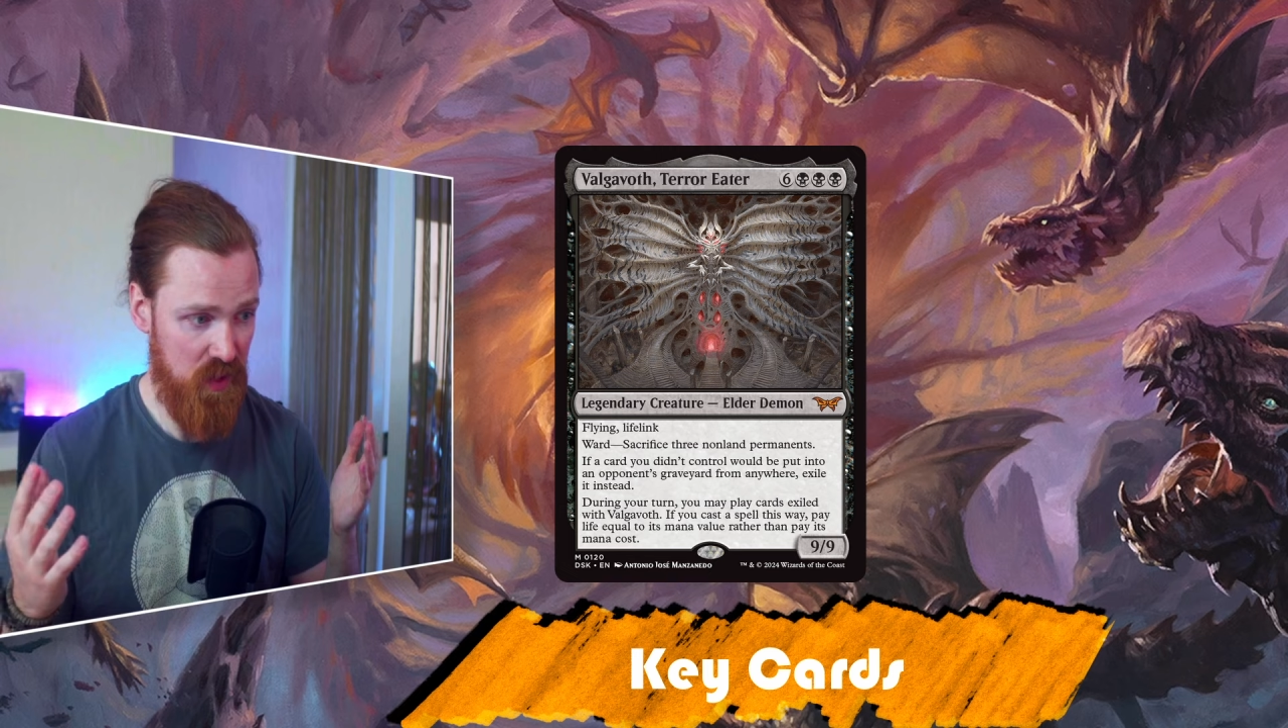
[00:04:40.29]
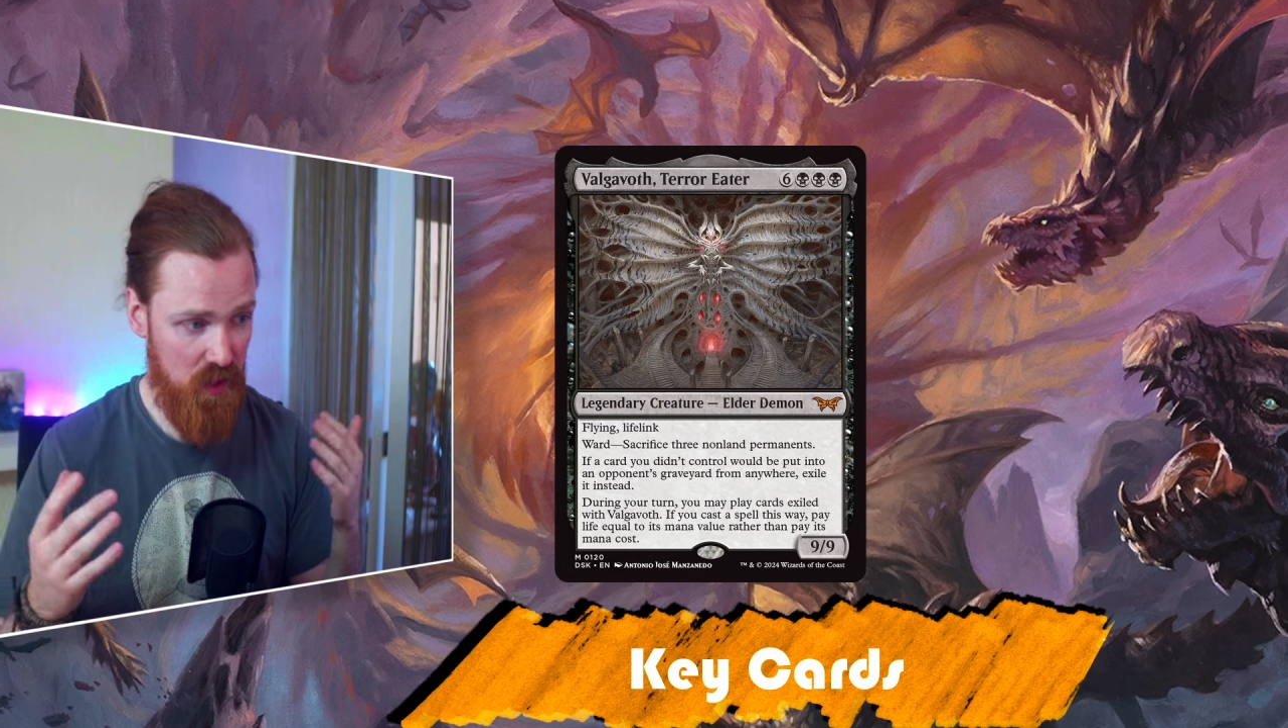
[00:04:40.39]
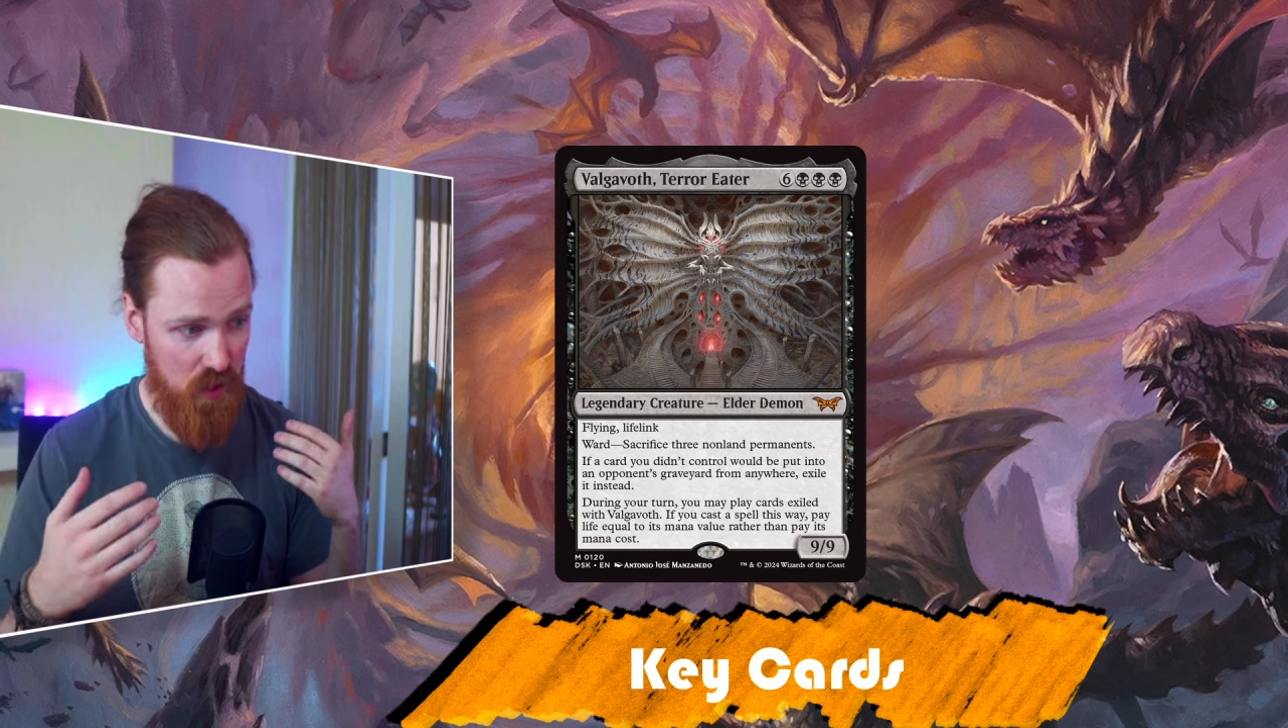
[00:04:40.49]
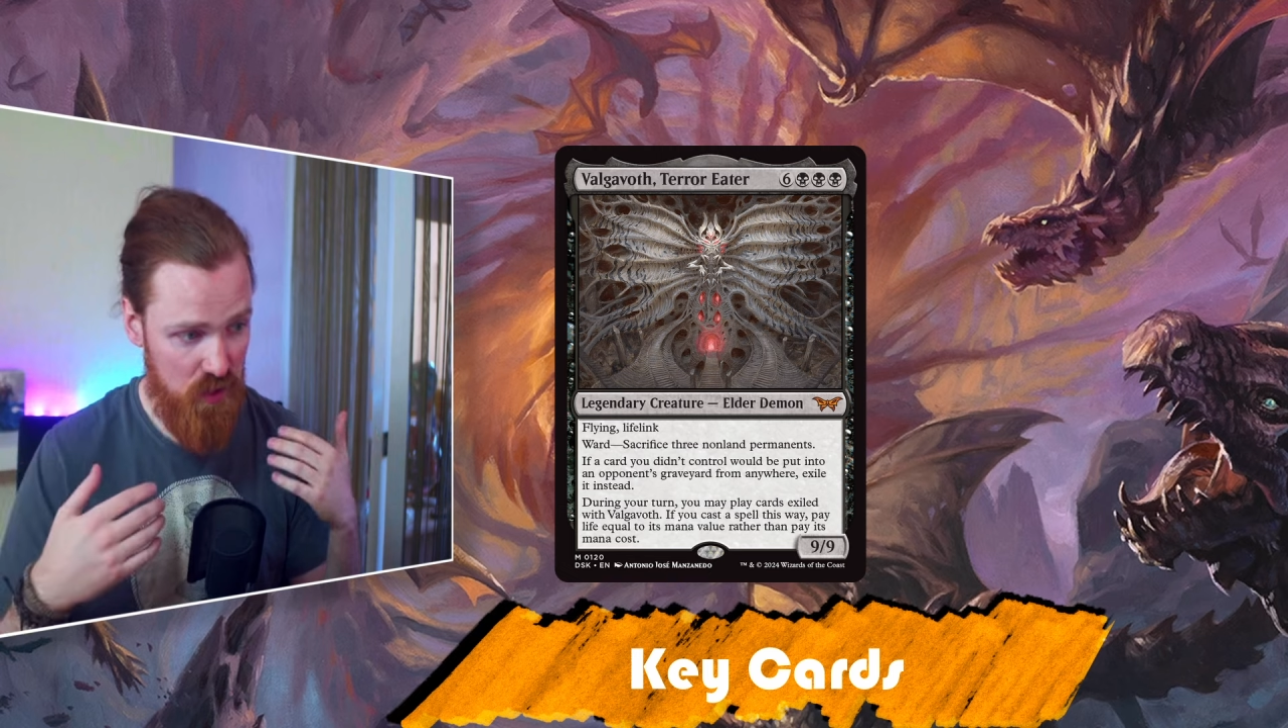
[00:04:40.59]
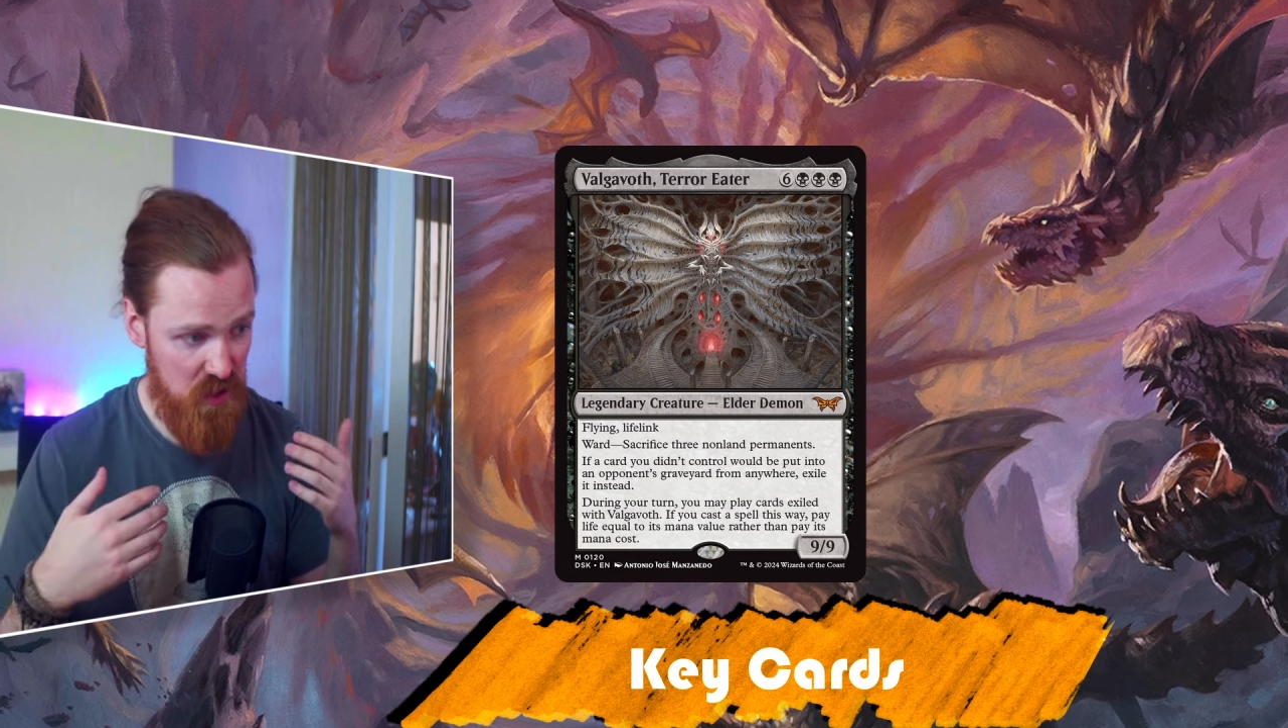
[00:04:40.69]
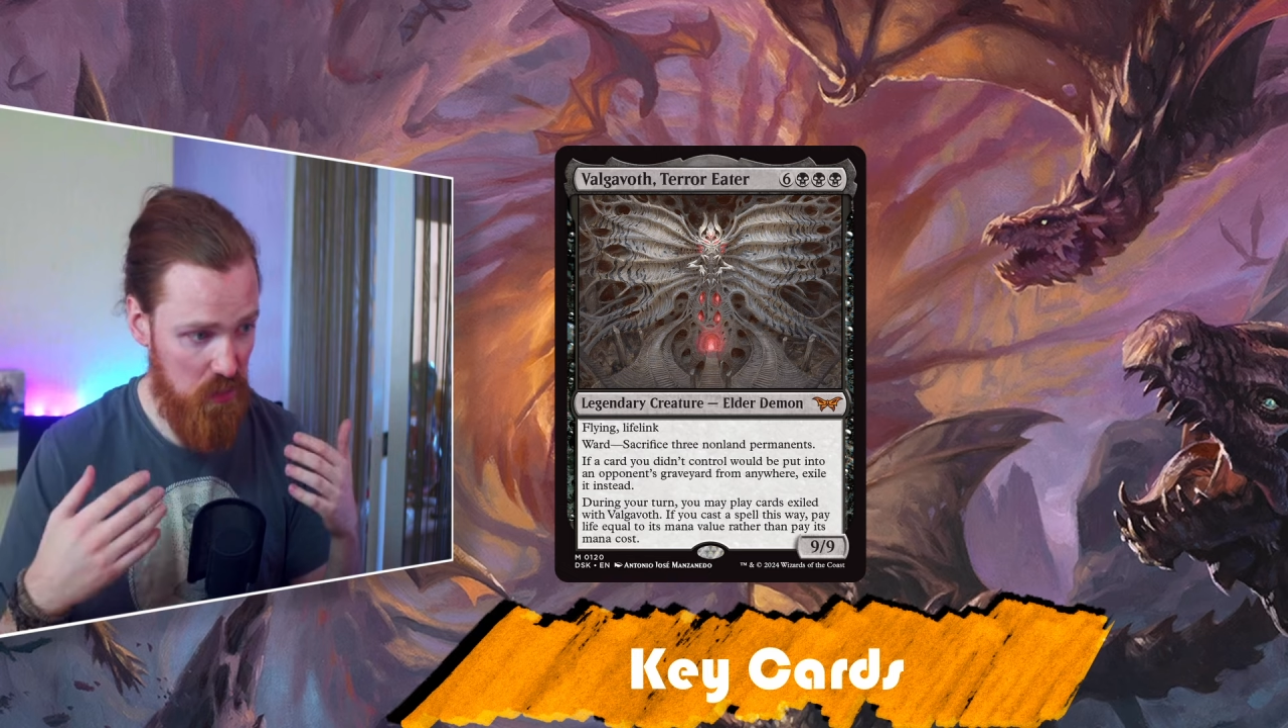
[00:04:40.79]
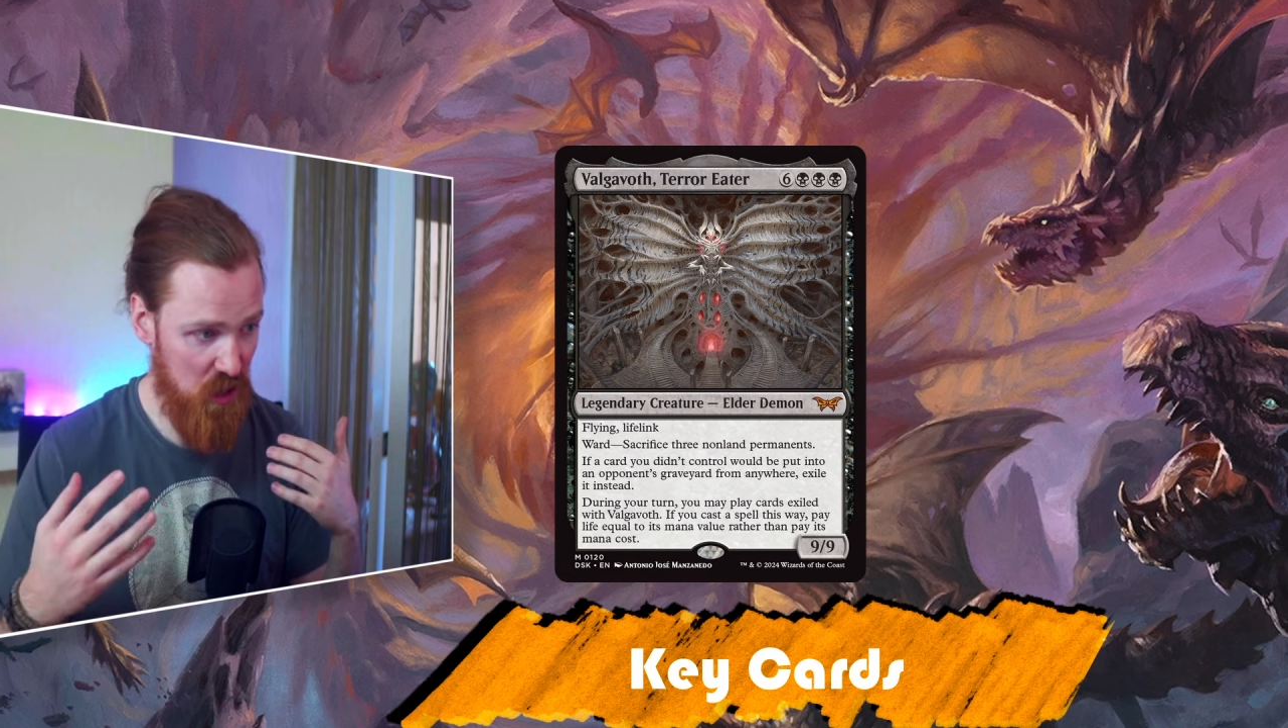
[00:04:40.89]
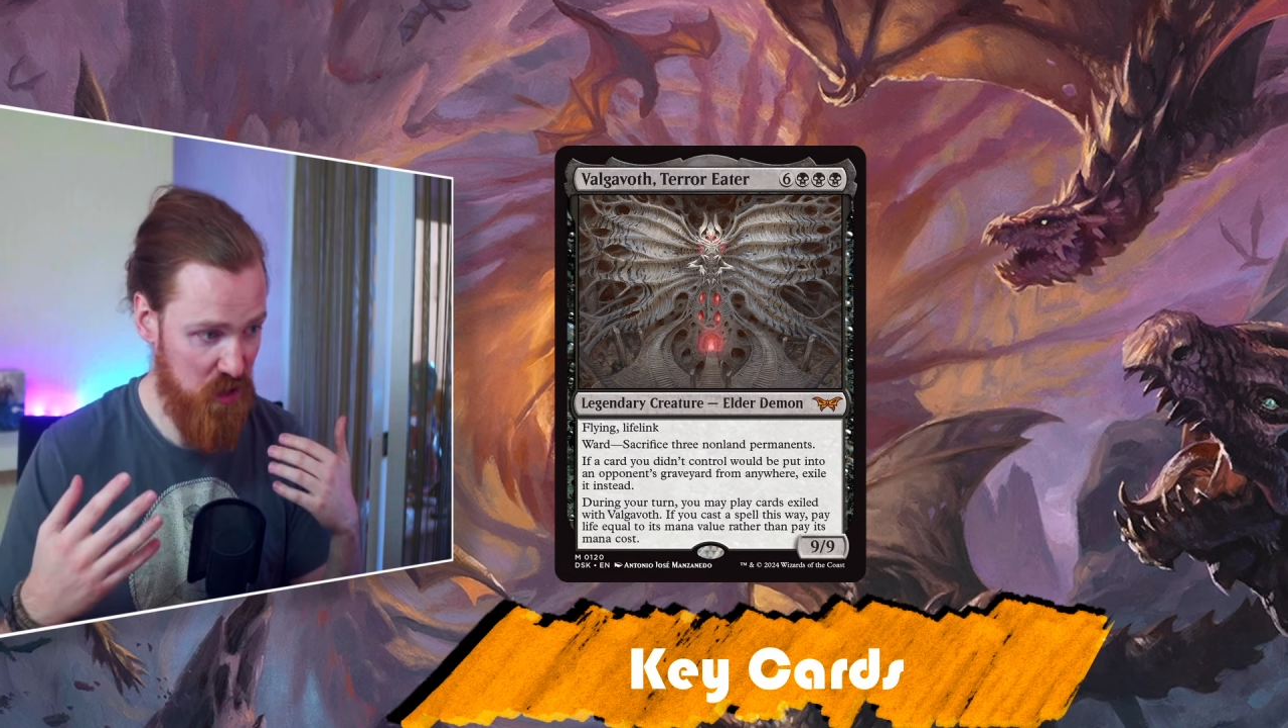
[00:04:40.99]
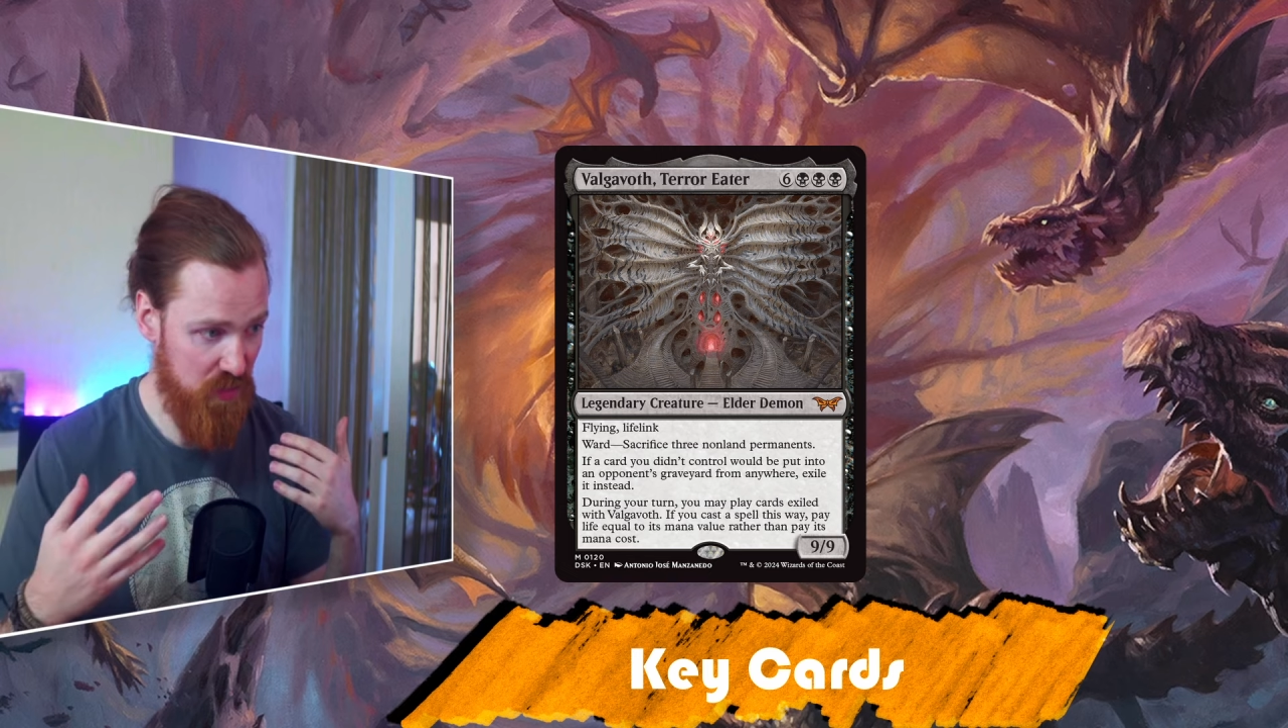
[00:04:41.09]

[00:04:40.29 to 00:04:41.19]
lose a bunch